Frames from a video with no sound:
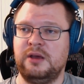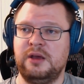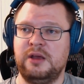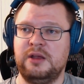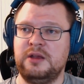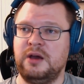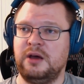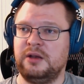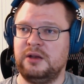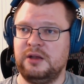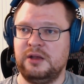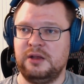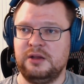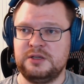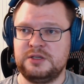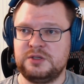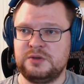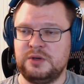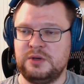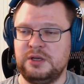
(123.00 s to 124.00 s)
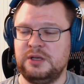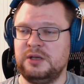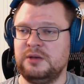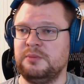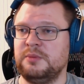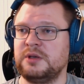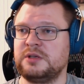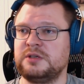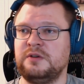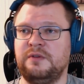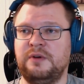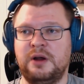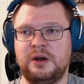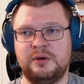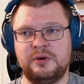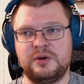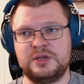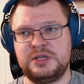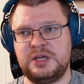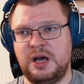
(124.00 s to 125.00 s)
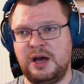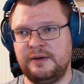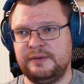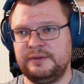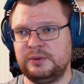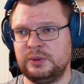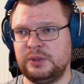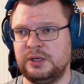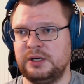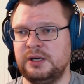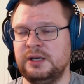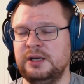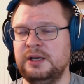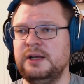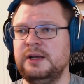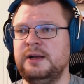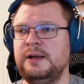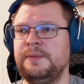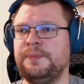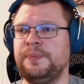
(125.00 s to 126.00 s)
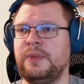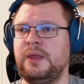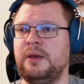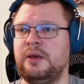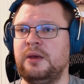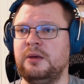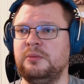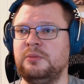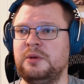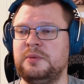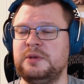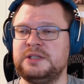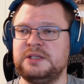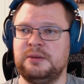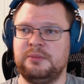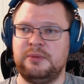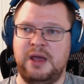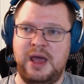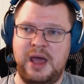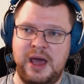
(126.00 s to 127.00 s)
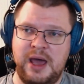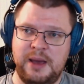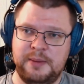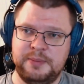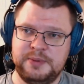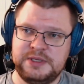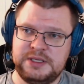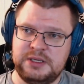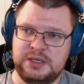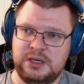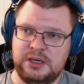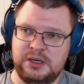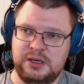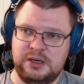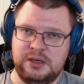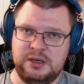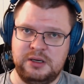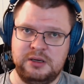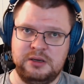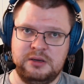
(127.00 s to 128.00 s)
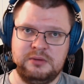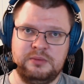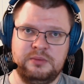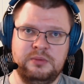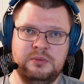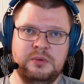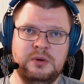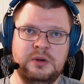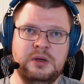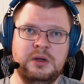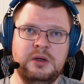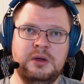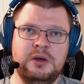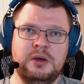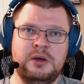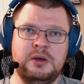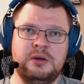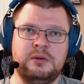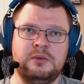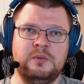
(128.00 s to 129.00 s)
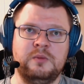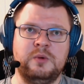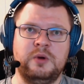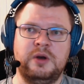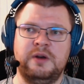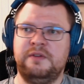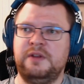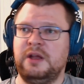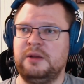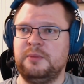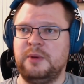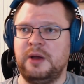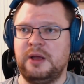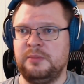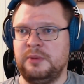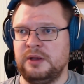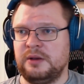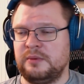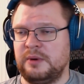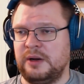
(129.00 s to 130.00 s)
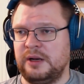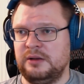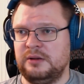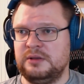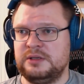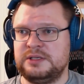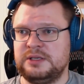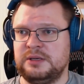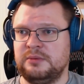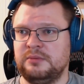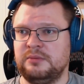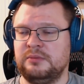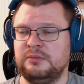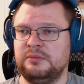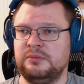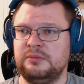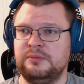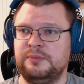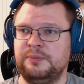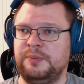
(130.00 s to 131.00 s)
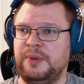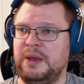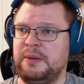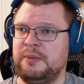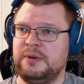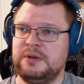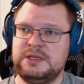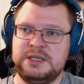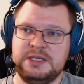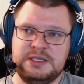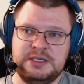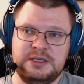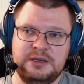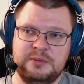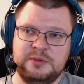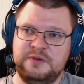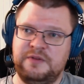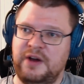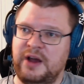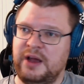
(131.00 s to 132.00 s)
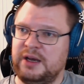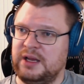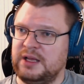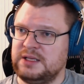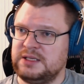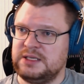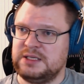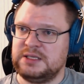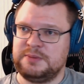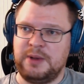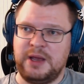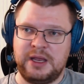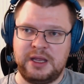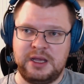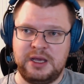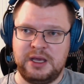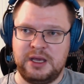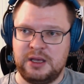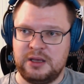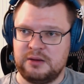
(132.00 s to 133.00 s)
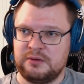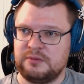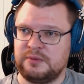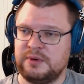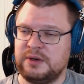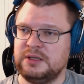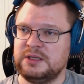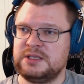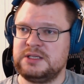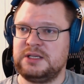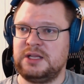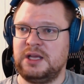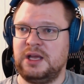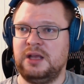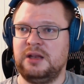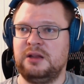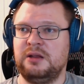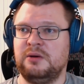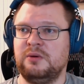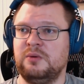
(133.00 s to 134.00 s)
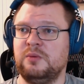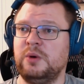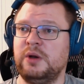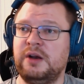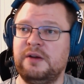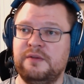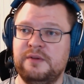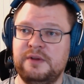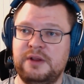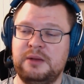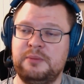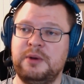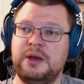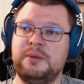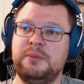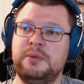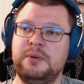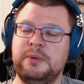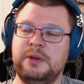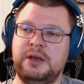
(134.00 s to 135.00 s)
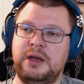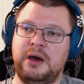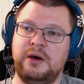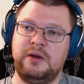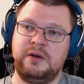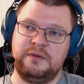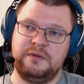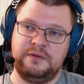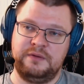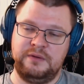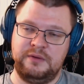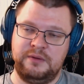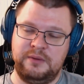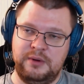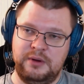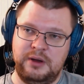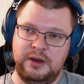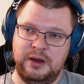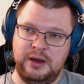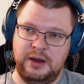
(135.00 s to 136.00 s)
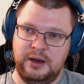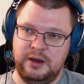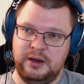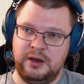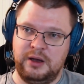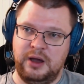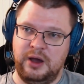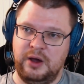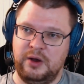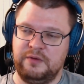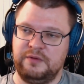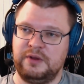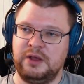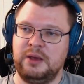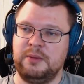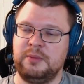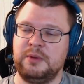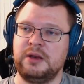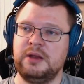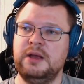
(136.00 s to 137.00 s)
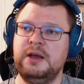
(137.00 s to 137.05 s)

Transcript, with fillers: any other industry mix of hardware, software, uh, maybe some apps, uh, whatever that might be, right? Some payment systems, finances, banking, real estate, uh, whatever that might be, but out of uh, out of gaming.